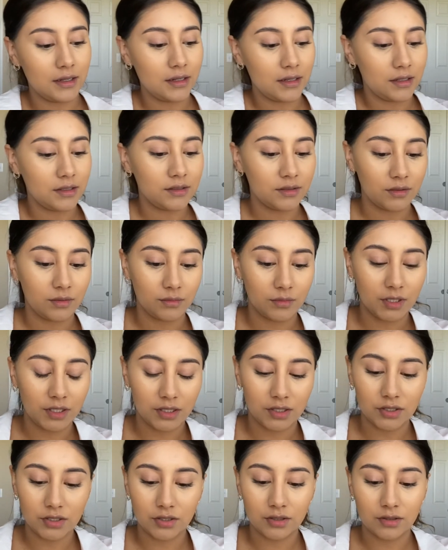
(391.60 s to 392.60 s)
So I'm
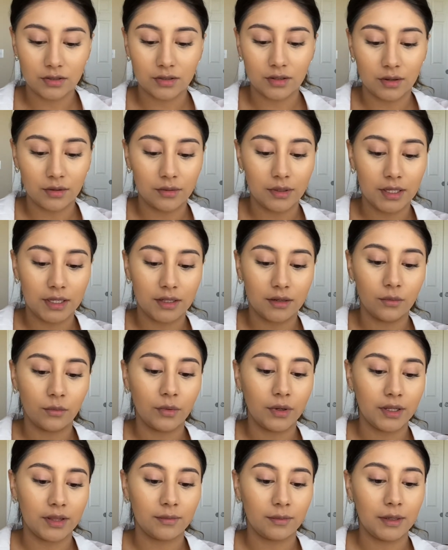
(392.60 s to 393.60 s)
gonna just go in
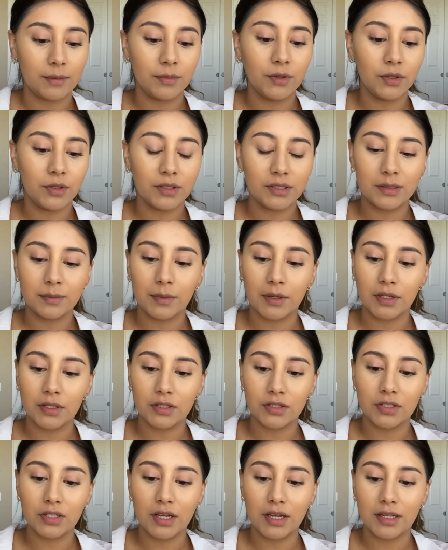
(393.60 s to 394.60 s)
with my beauty
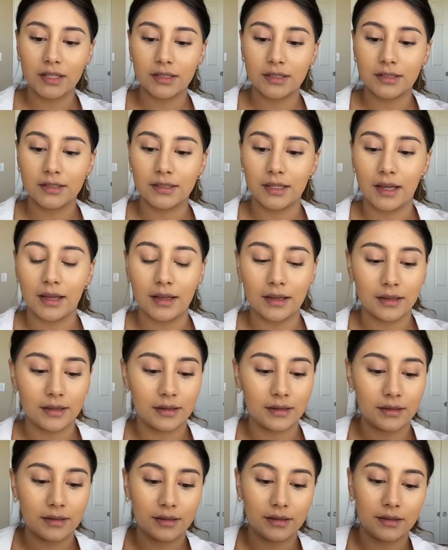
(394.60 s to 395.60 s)
sponge and set
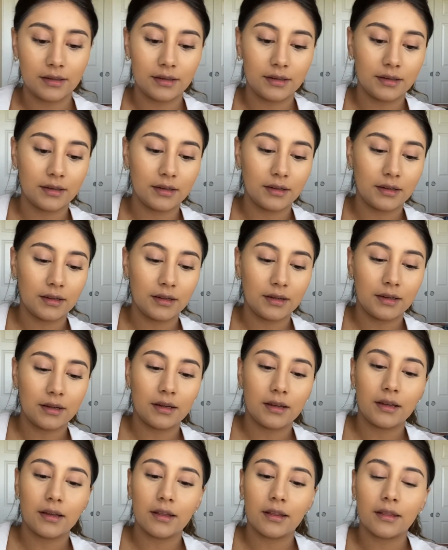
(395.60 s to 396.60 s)

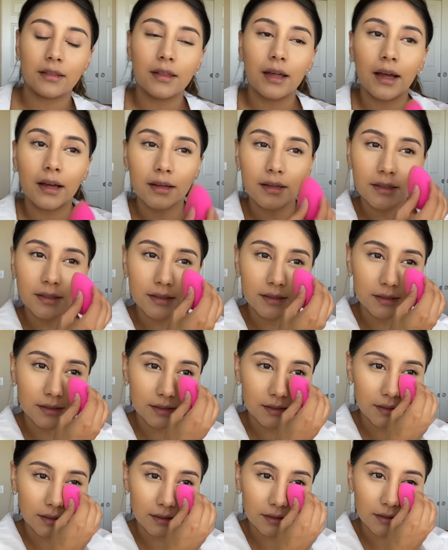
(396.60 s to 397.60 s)
that
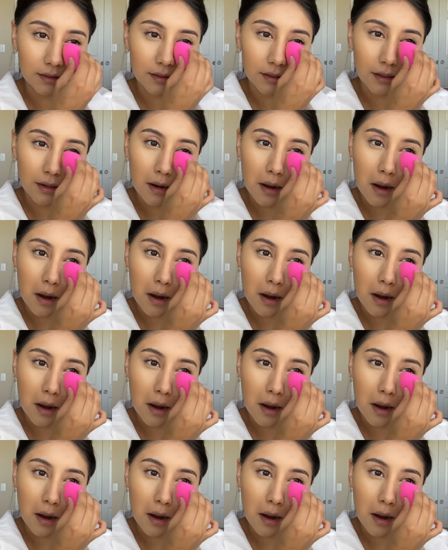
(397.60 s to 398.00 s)
concealer.